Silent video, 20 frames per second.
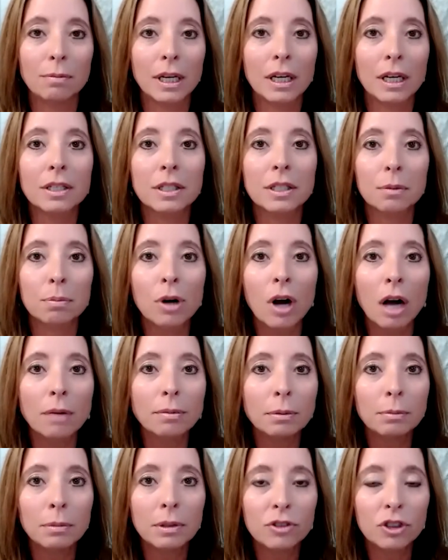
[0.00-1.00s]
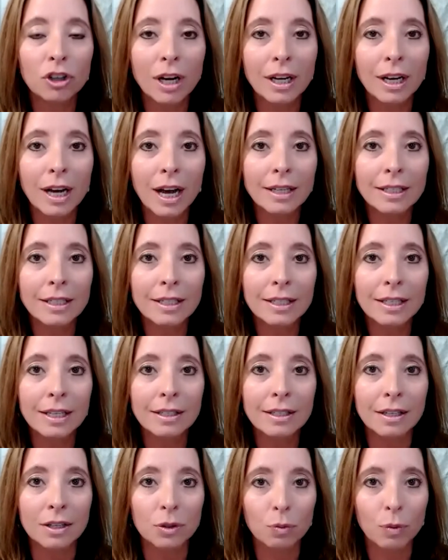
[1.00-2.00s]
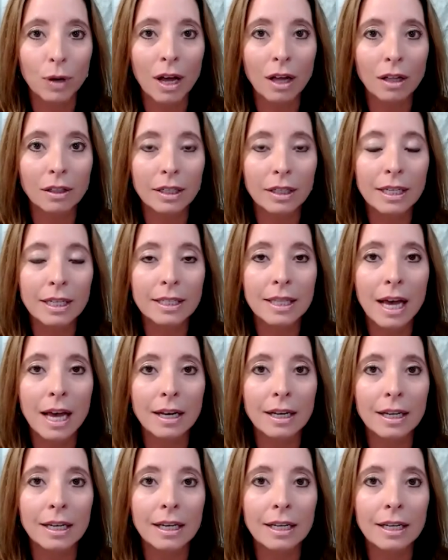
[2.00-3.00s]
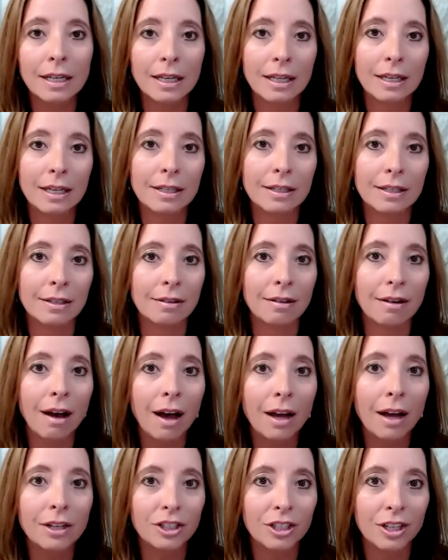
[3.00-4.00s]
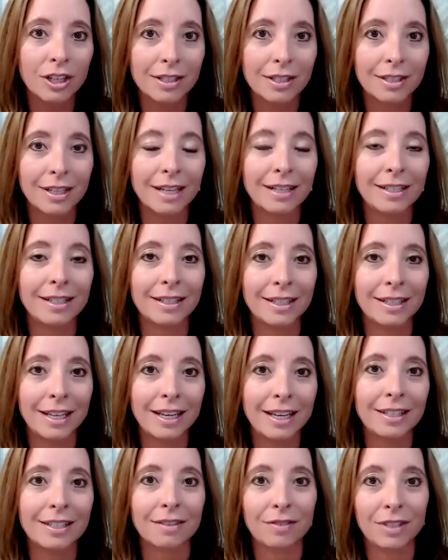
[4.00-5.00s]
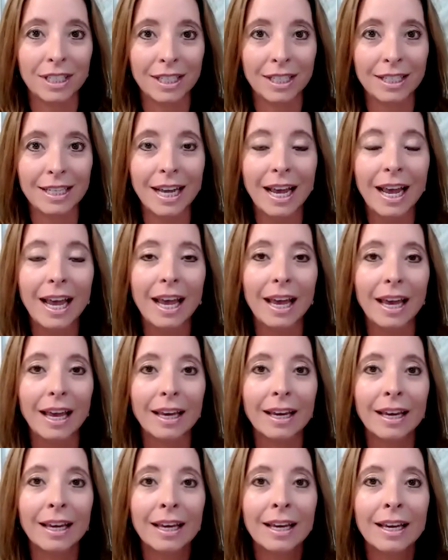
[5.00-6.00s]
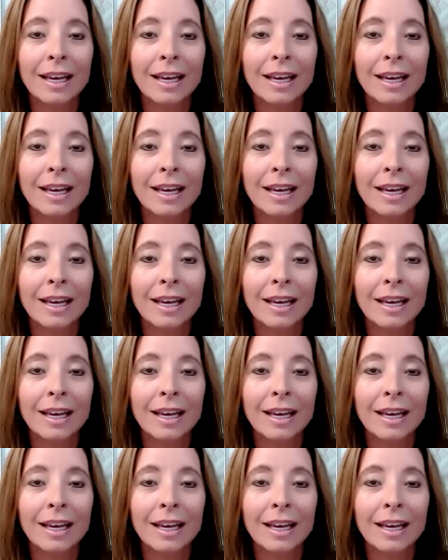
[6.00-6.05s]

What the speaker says: because the problem of dry eye disease as well is that it is not just a disease of today.